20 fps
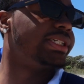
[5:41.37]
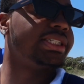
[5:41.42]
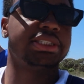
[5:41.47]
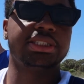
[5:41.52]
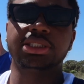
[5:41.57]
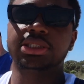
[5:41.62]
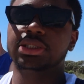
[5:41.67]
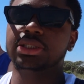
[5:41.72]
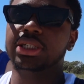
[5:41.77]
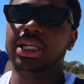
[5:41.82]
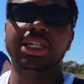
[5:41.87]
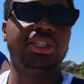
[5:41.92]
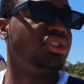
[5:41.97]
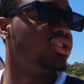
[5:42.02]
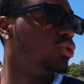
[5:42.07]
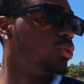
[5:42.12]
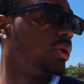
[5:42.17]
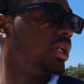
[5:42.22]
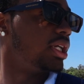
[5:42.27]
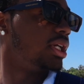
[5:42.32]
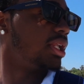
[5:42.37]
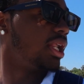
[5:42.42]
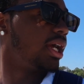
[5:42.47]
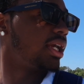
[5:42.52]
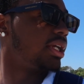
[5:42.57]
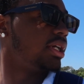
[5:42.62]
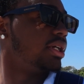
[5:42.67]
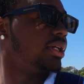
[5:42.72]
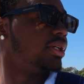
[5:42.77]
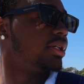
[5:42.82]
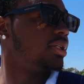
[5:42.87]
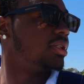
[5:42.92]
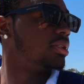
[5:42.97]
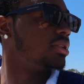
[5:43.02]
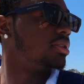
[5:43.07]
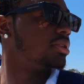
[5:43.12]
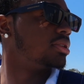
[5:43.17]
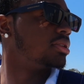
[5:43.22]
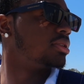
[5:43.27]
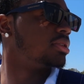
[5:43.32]
bitch. They tweaking like
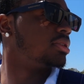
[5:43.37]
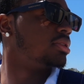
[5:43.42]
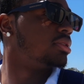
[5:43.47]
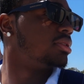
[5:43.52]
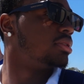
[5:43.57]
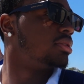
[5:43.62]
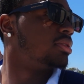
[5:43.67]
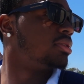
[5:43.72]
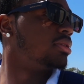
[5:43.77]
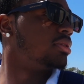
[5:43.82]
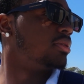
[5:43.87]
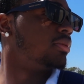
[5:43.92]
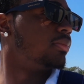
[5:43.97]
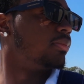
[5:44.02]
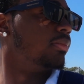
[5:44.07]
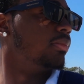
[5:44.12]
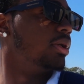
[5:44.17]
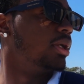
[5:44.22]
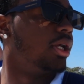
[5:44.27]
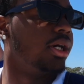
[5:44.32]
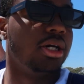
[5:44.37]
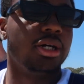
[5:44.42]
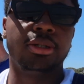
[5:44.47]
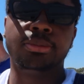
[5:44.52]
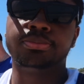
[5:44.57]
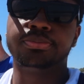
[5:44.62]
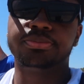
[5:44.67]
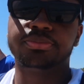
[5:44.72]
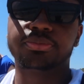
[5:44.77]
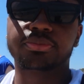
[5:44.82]
here. But uh,